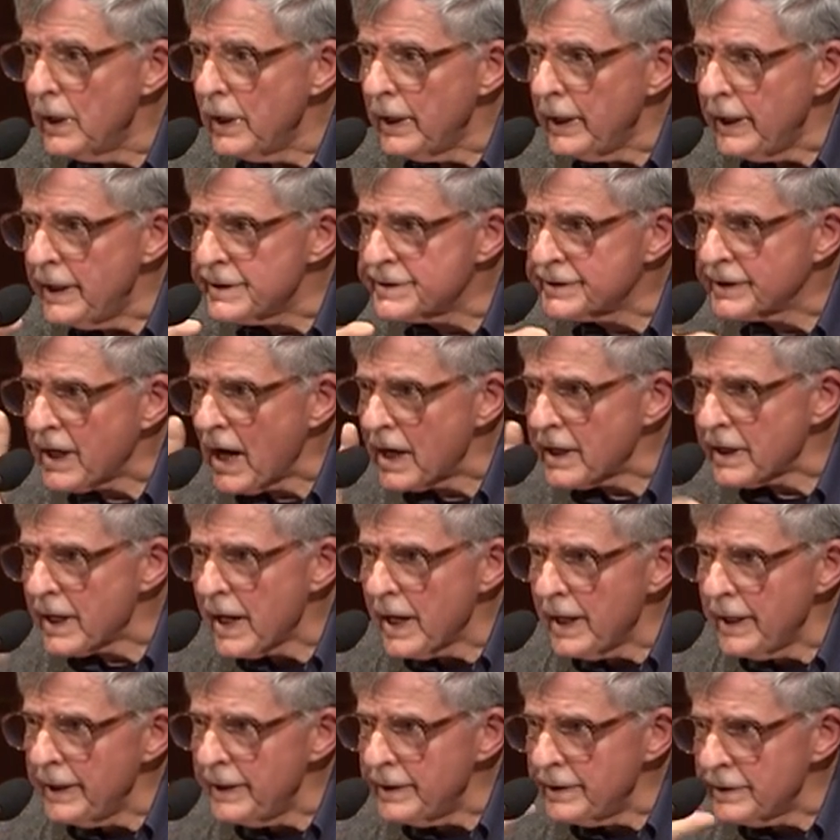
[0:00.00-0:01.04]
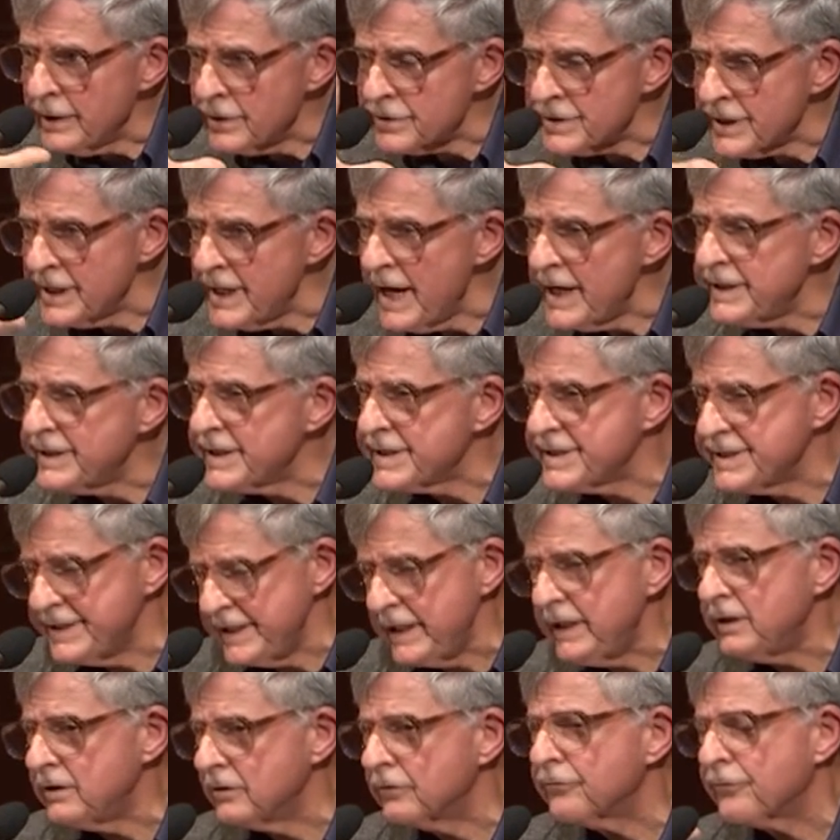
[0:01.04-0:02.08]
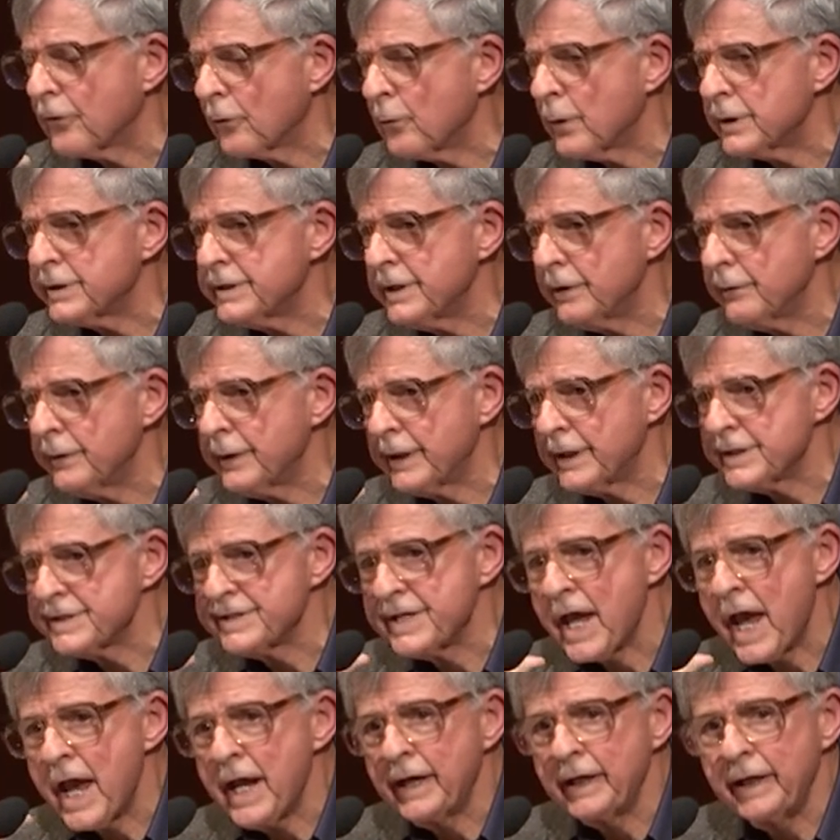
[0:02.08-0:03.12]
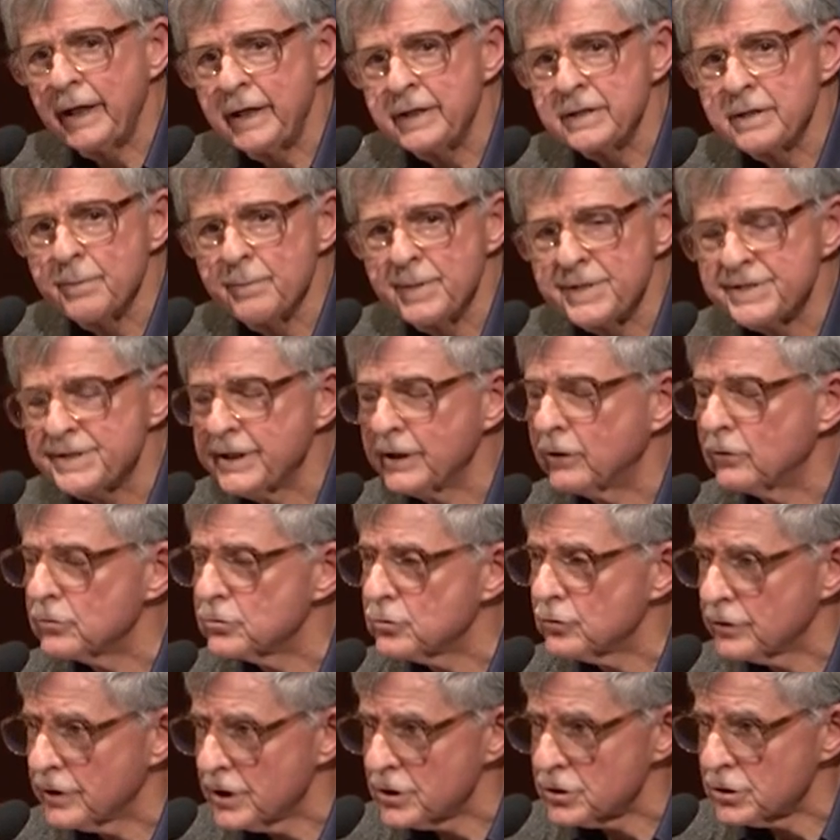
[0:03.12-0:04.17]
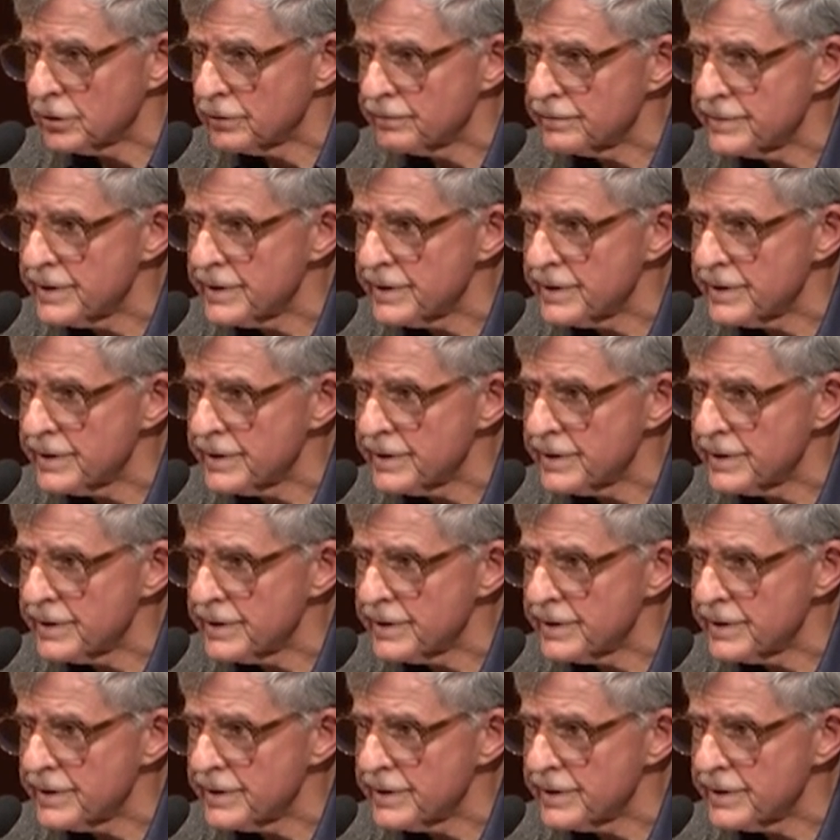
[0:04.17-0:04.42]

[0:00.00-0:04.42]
There's an antecedent for what Tillich is saying in the mystical tradition.